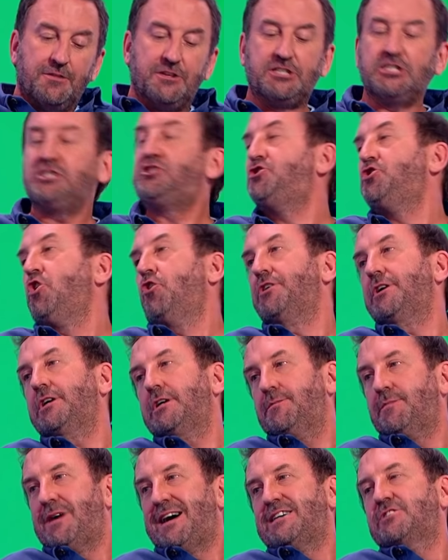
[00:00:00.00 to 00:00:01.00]
This is Johnny.
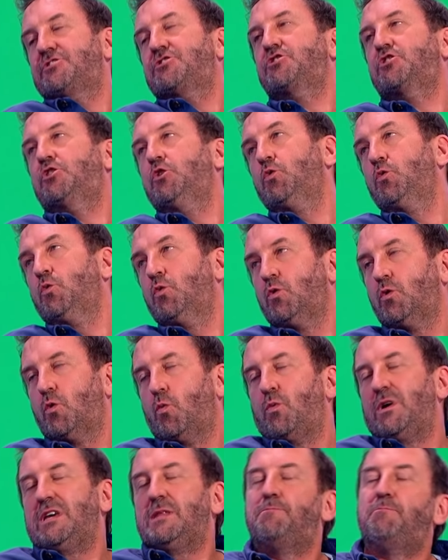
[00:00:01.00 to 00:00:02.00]
At school,
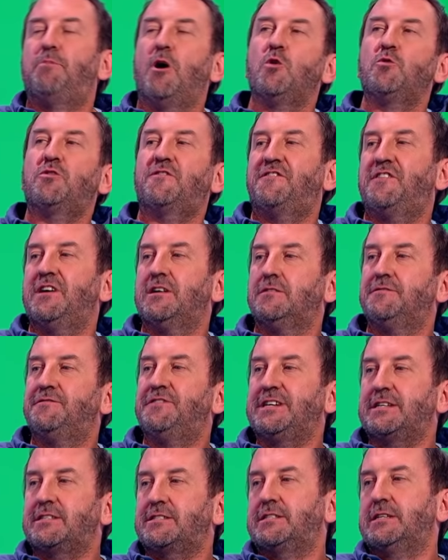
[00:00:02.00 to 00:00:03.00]
we both fell
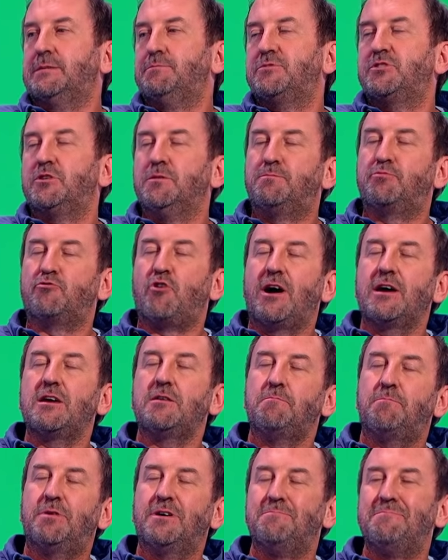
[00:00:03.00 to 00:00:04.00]
victim to
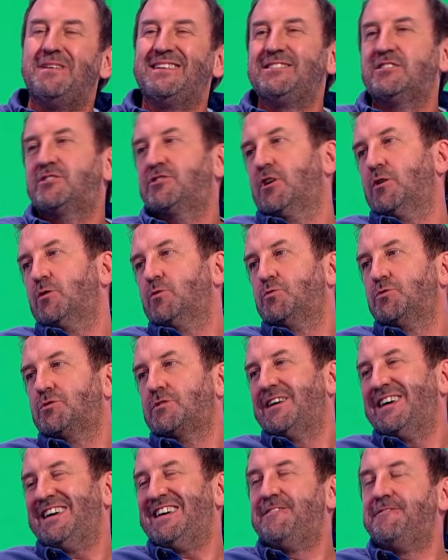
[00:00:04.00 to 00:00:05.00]
Brian Pimento's
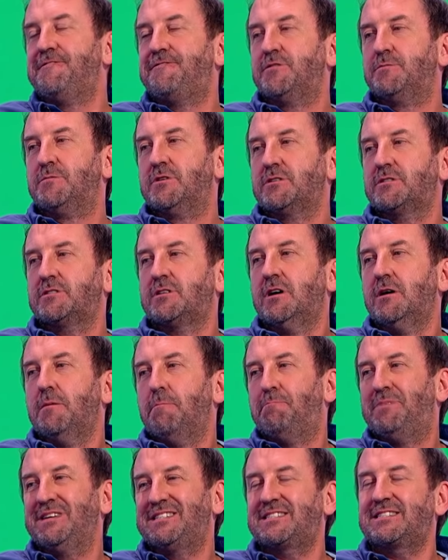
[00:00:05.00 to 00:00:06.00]
infamous
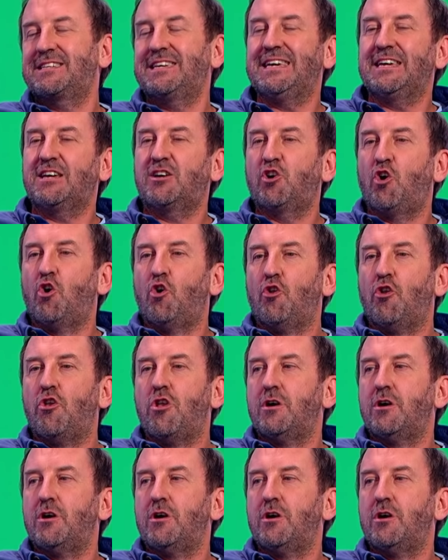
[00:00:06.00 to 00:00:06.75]
biscuit con.